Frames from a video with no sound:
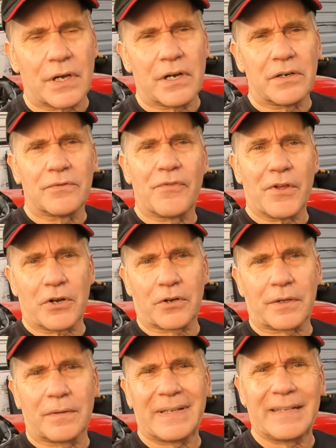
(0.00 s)
of their
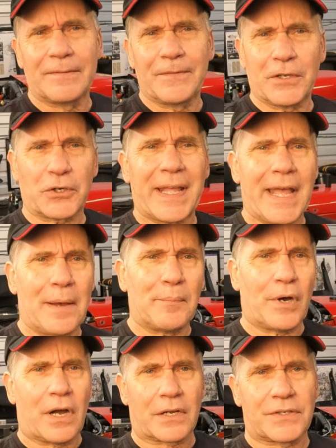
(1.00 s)

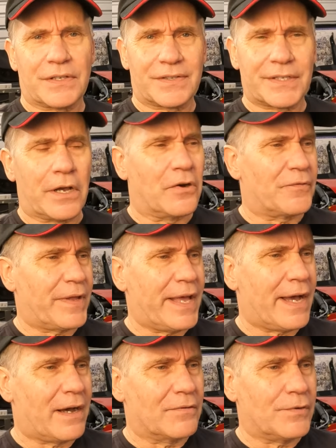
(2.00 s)
Cambox itself. They
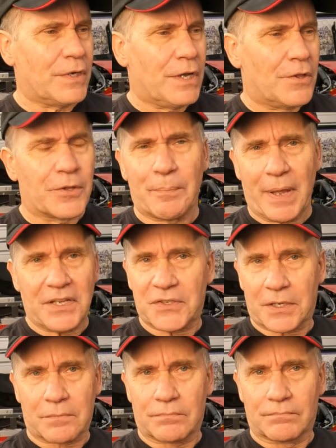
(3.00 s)
have the
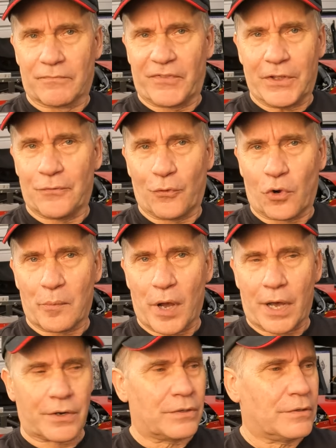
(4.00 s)
basic V4
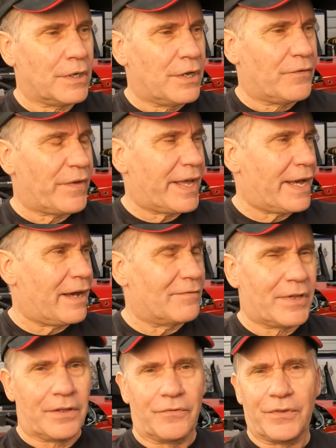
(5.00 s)
model, they
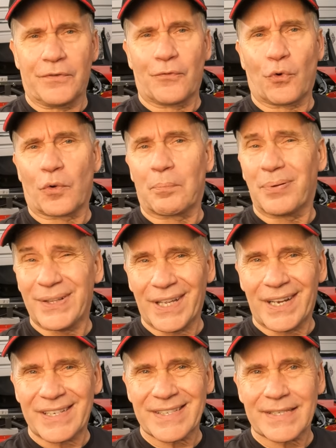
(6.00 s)
have a V4
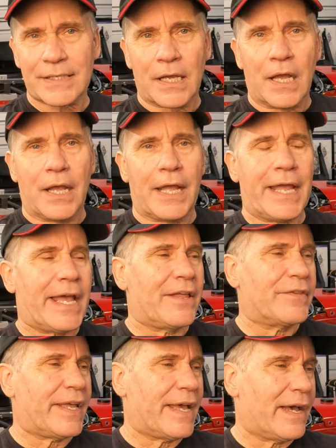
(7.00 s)
Plus,
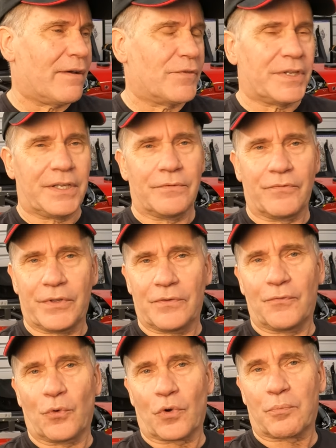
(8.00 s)
and they have the
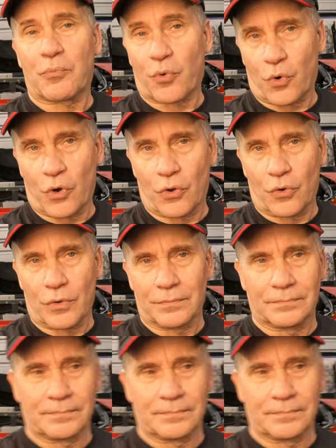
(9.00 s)
V4 Pro.